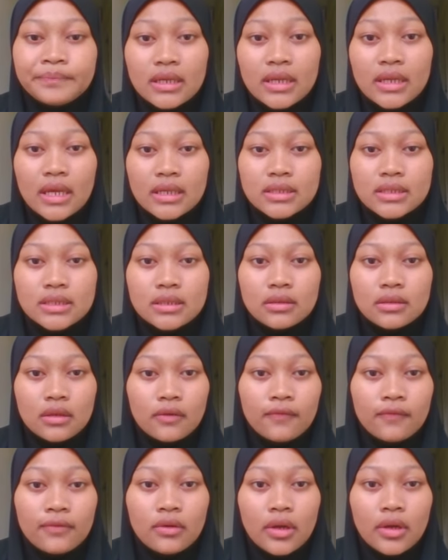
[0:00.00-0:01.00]
Next,
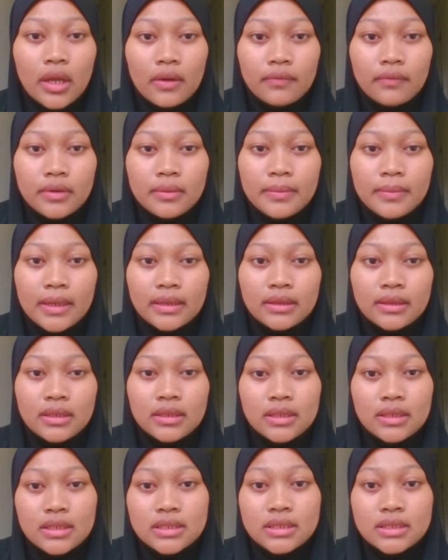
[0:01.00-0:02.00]
the floor area
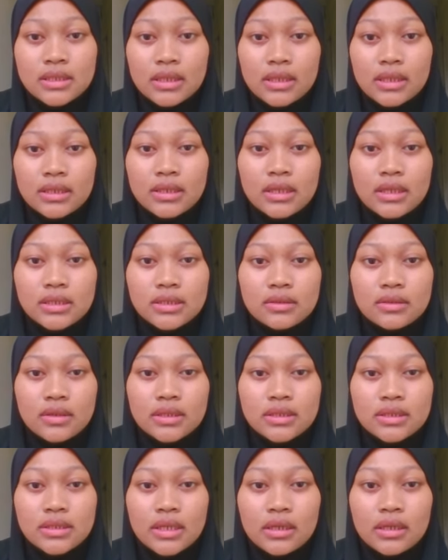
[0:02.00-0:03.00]
method is the industry
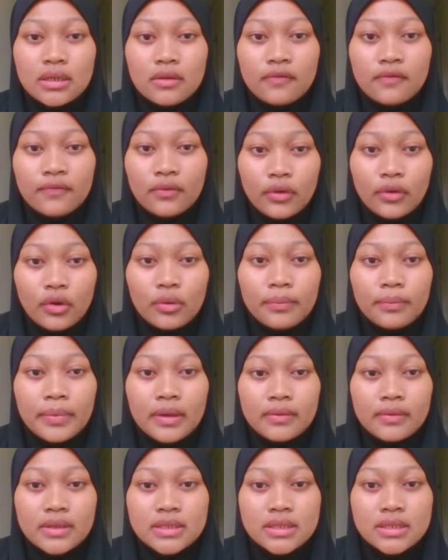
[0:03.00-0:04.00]
standard for
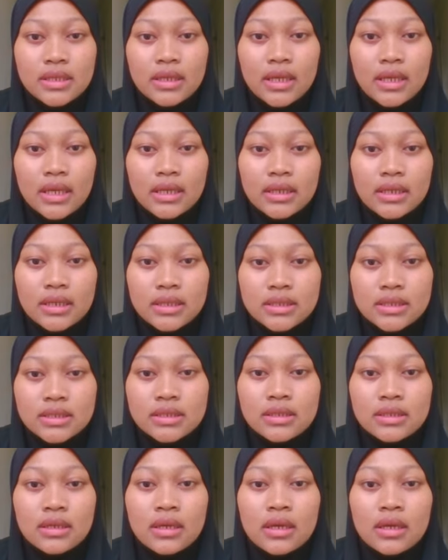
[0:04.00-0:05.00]
comparison and is